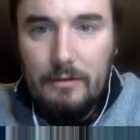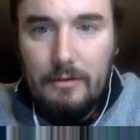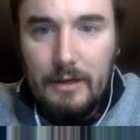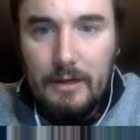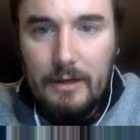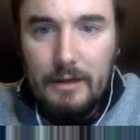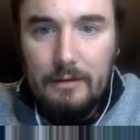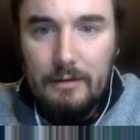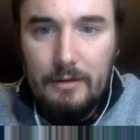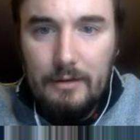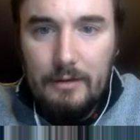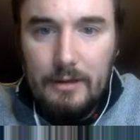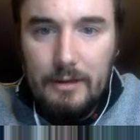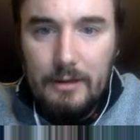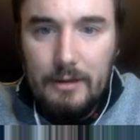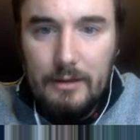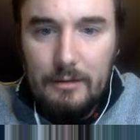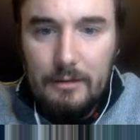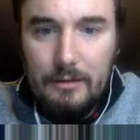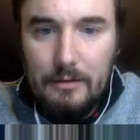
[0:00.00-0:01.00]
know. I guess
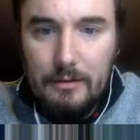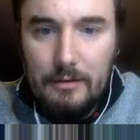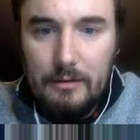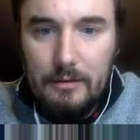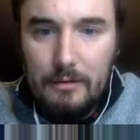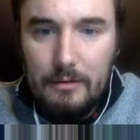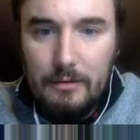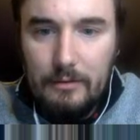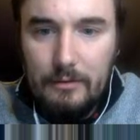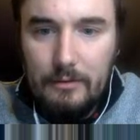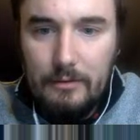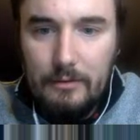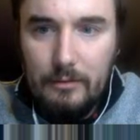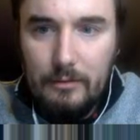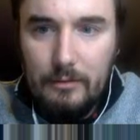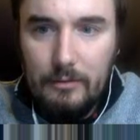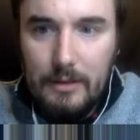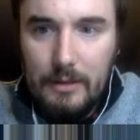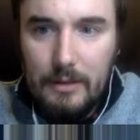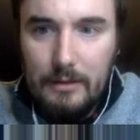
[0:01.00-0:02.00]
I can
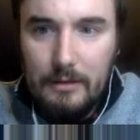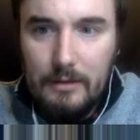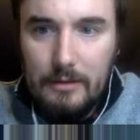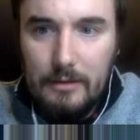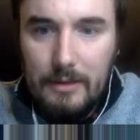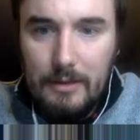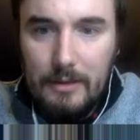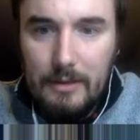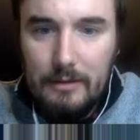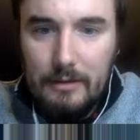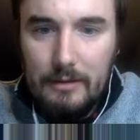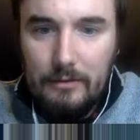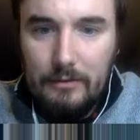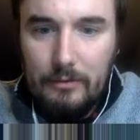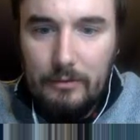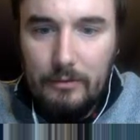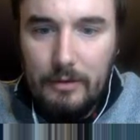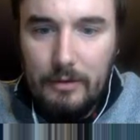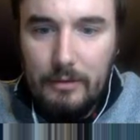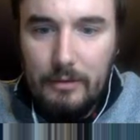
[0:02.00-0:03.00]
zoom in to make it
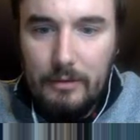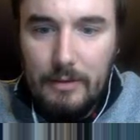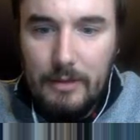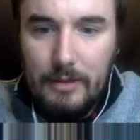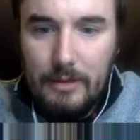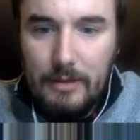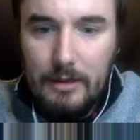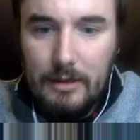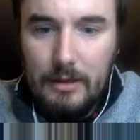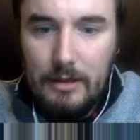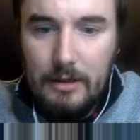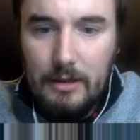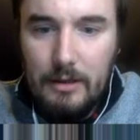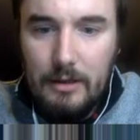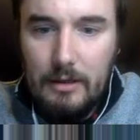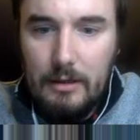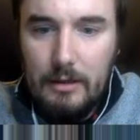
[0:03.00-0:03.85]
sort of big.